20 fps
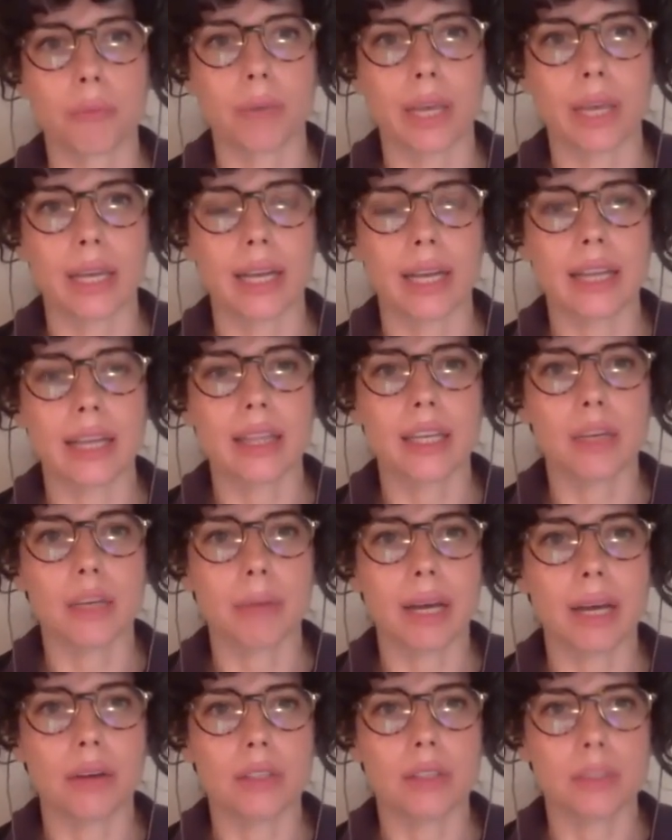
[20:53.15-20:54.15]
And I think about
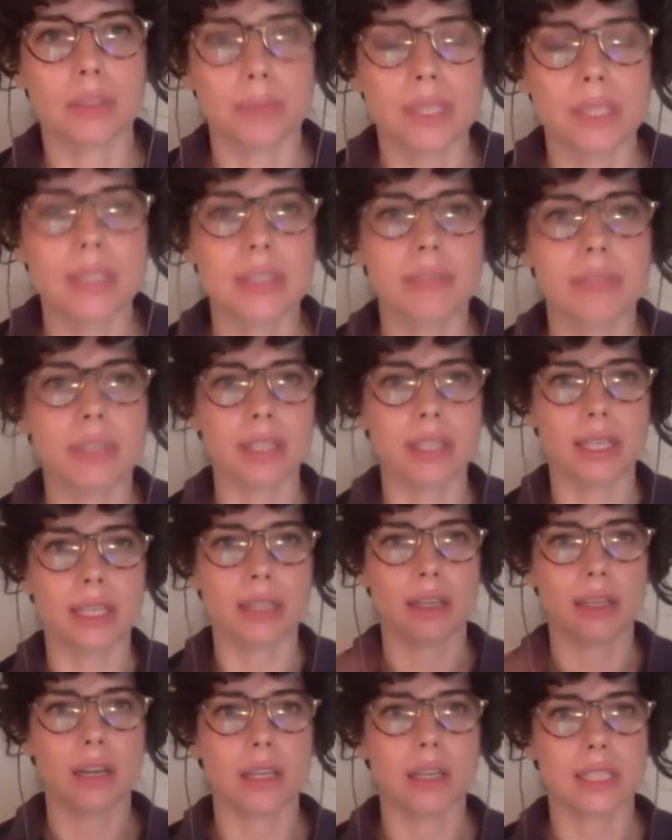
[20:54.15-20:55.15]
specifically in the
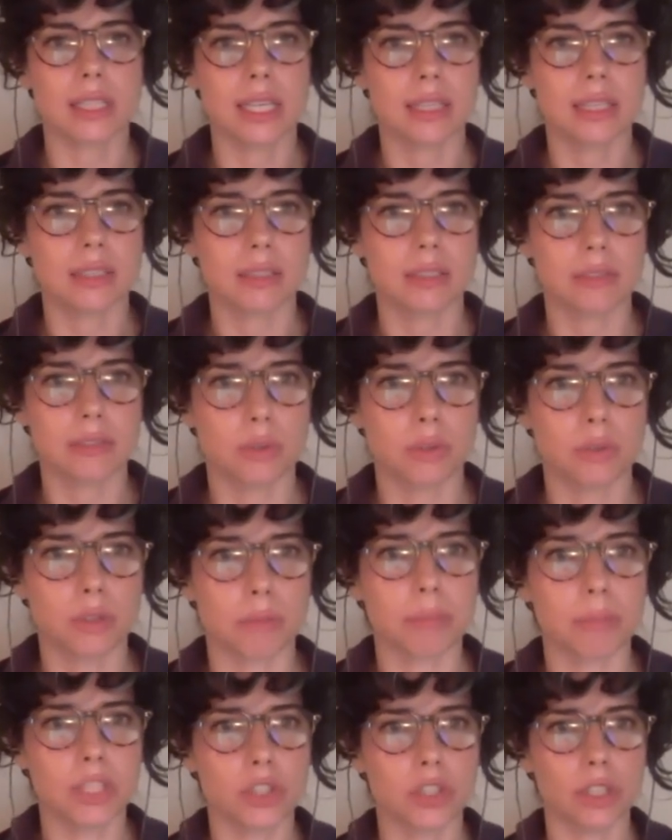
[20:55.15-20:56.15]
context of this sort of
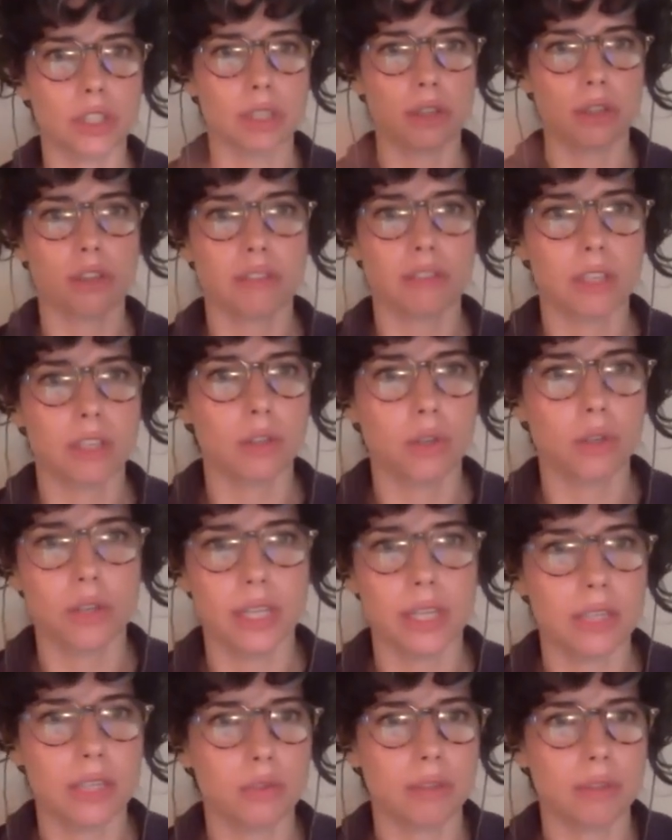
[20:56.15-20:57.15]
machine lear- learning
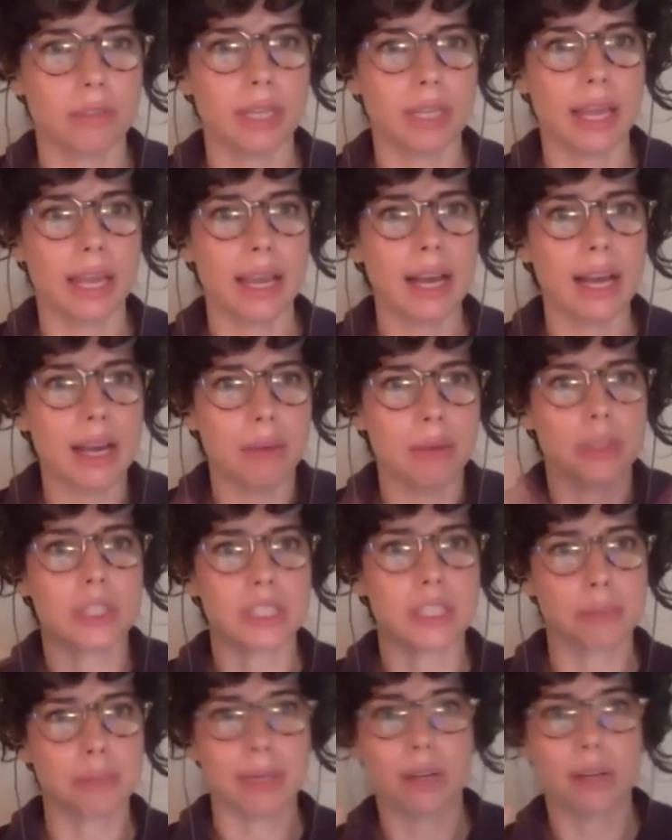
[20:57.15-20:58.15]
driven AI, which I
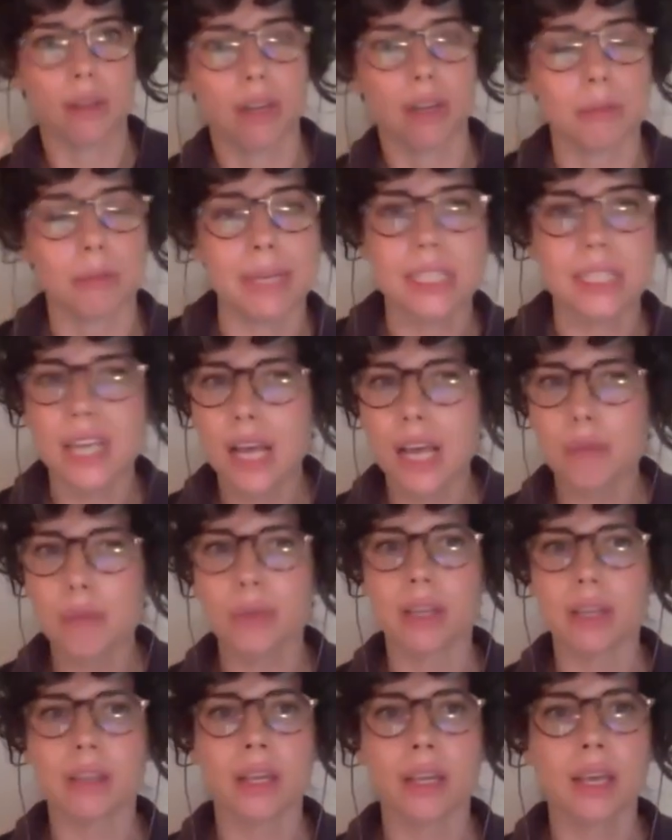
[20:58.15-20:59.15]
spend a lot of my time
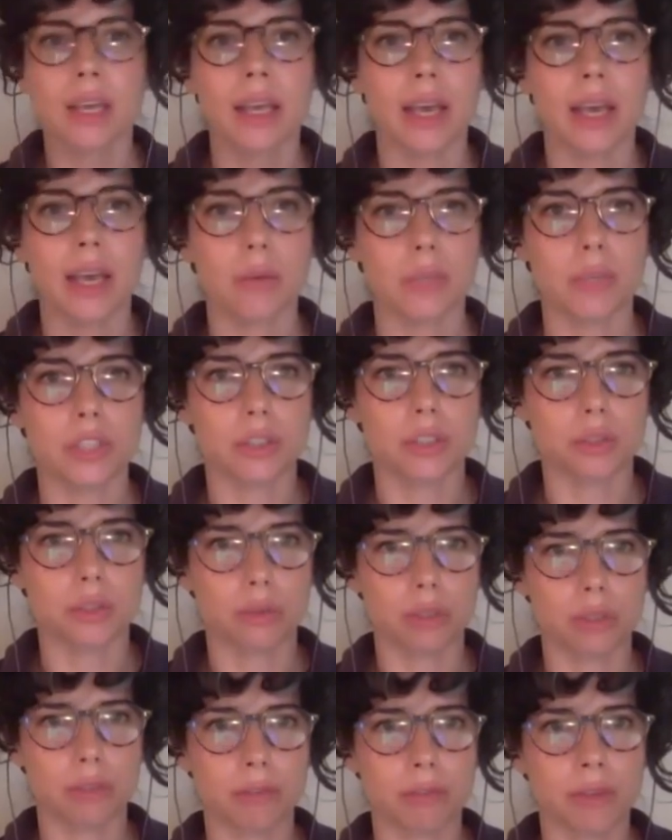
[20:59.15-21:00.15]
with, and which is sort
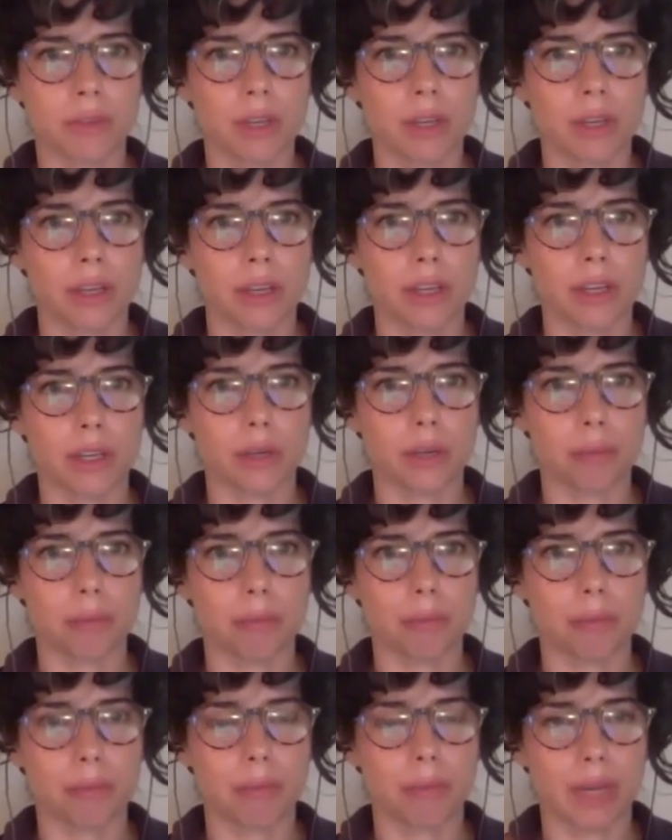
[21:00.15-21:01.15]
of, you know,
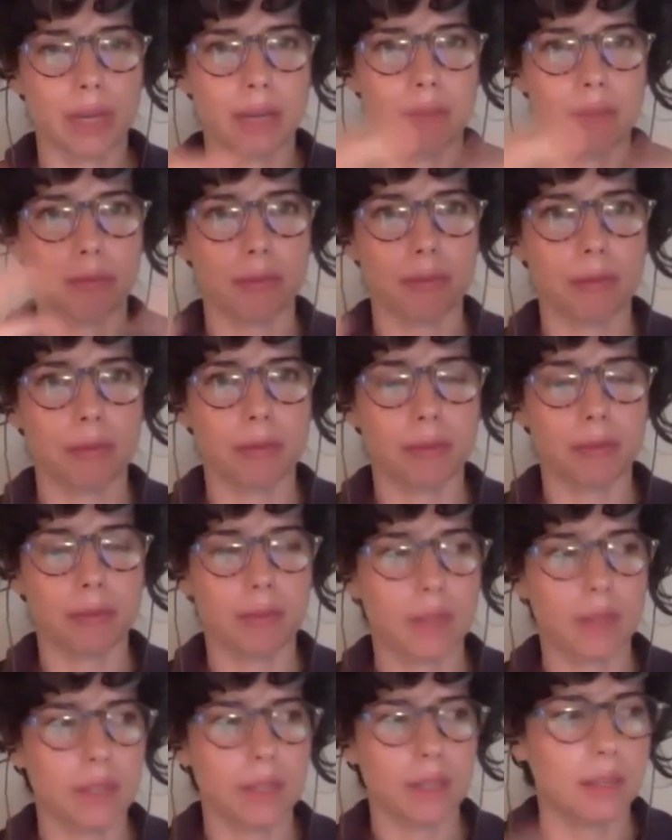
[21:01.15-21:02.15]
kind of
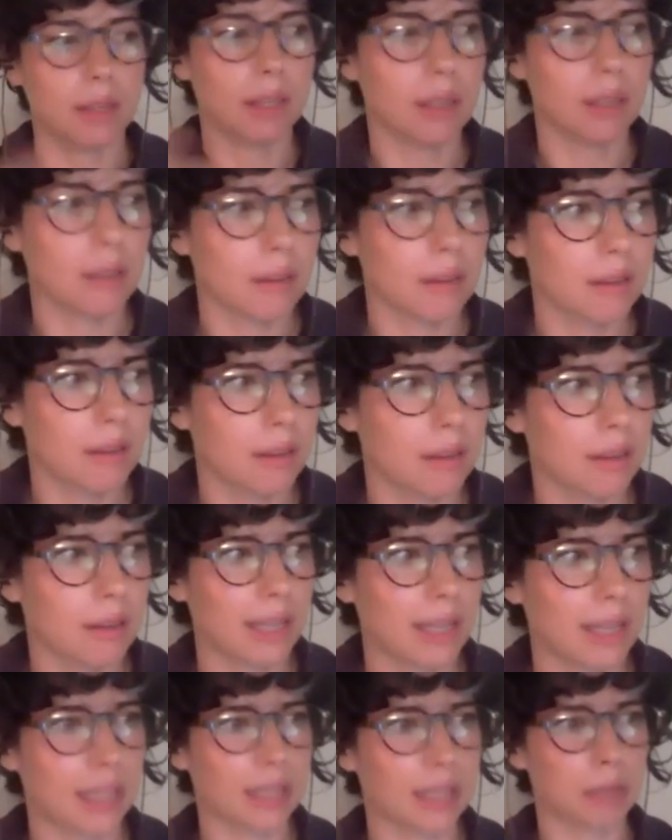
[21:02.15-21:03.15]
the the I
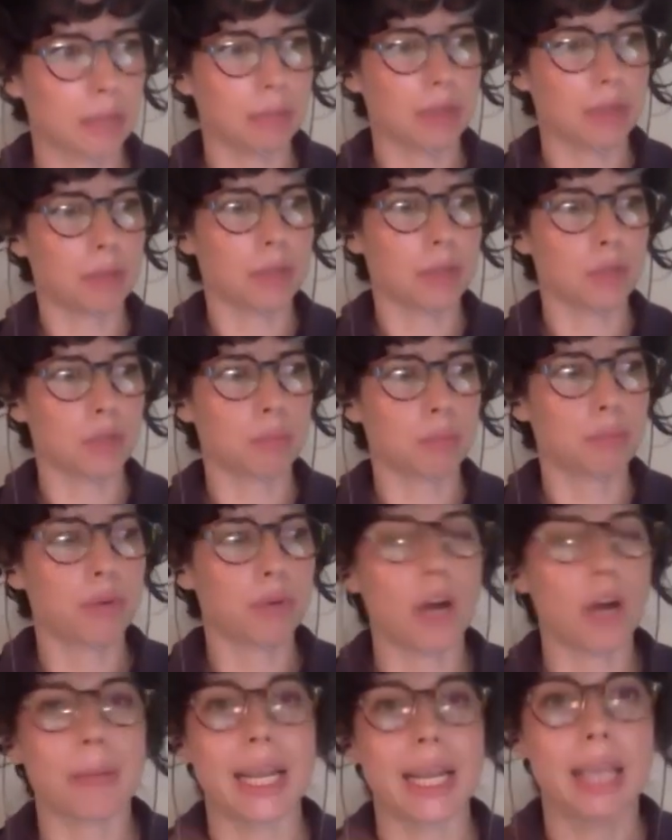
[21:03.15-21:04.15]
think the, the most
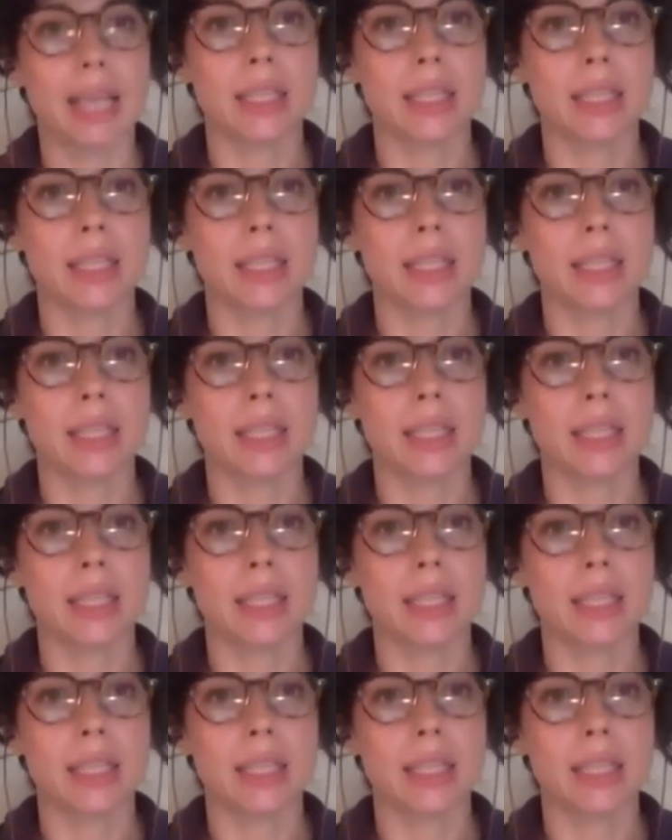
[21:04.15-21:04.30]
prominent and